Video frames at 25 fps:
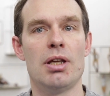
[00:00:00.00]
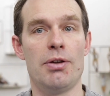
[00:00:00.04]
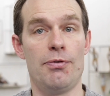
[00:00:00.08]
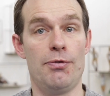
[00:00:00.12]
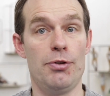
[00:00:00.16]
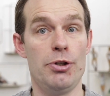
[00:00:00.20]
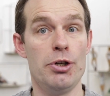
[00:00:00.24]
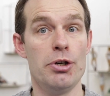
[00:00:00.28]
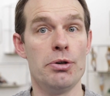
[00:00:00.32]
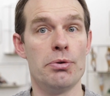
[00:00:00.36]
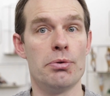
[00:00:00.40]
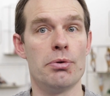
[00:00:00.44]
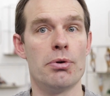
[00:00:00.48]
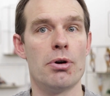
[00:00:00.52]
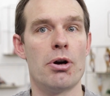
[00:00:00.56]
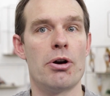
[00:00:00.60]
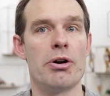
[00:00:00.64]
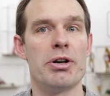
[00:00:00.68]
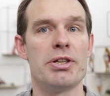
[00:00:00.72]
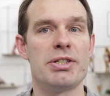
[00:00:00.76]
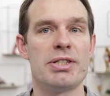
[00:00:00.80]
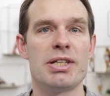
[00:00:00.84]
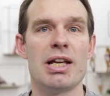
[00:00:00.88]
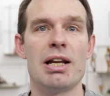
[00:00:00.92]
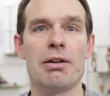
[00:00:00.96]
If you
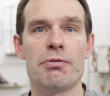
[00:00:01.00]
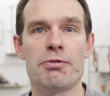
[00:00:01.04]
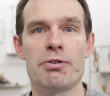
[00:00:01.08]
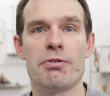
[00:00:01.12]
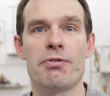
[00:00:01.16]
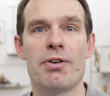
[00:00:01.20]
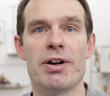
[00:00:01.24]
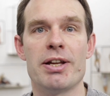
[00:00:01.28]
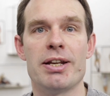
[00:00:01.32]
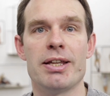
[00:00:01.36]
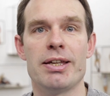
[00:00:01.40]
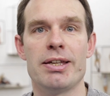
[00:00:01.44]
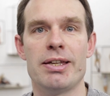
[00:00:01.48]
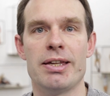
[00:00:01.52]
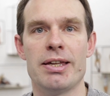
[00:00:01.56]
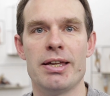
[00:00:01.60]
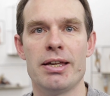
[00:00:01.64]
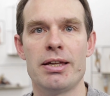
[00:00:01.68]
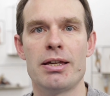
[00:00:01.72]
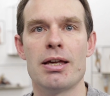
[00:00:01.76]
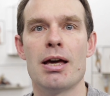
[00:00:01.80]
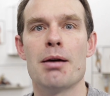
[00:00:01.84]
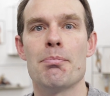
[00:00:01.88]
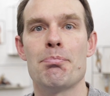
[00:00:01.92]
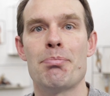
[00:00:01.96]
are a self-defining
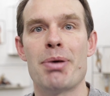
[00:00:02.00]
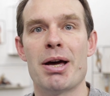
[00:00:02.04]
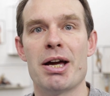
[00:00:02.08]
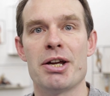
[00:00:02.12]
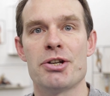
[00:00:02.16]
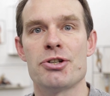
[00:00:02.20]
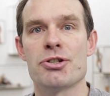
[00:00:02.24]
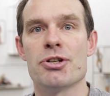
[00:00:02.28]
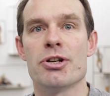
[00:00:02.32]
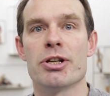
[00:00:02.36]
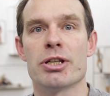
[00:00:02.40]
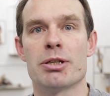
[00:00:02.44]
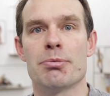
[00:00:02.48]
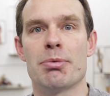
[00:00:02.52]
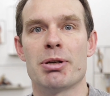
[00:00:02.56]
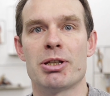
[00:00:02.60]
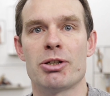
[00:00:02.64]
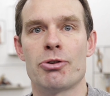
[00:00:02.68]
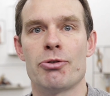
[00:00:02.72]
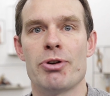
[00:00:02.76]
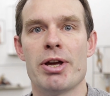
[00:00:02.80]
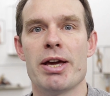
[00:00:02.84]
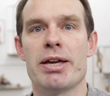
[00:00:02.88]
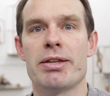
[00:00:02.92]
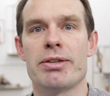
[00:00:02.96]
geek, passionate
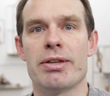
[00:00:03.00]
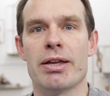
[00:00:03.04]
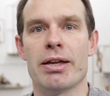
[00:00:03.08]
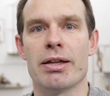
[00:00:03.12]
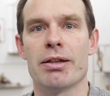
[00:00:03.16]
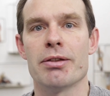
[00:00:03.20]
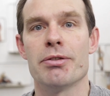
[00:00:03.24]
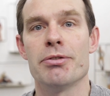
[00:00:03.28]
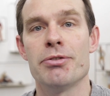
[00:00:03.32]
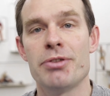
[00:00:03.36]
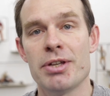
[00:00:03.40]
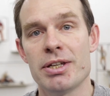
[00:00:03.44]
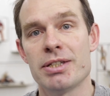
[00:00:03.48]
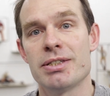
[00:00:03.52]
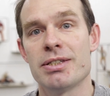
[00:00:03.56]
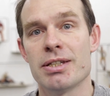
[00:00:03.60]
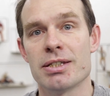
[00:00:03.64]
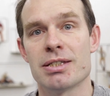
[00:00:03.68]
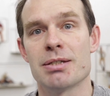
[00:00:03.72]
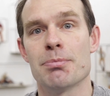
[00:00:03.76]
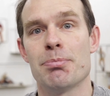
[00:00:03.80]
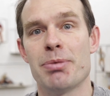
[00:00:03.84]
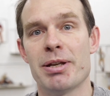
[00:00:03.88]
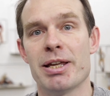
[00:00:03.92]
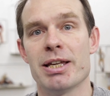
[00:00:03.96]
about creating, this
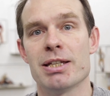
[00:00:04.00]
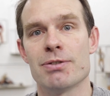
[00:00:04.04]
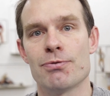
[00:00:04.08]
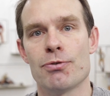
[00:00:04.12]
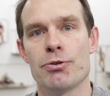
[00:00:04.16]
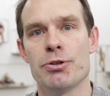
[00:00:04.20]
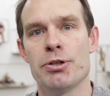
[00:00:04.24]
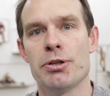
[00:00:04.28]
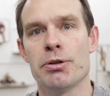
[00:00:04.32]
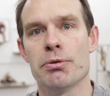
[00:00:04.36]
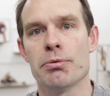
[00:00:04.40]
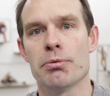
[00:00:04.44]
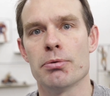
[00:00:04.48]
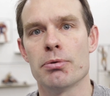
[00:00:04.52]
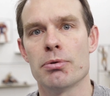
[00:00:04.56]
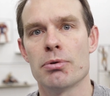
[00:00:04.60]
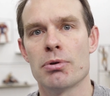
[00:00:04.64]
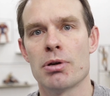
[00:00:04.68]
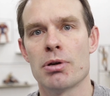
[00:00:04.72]
is the place for you.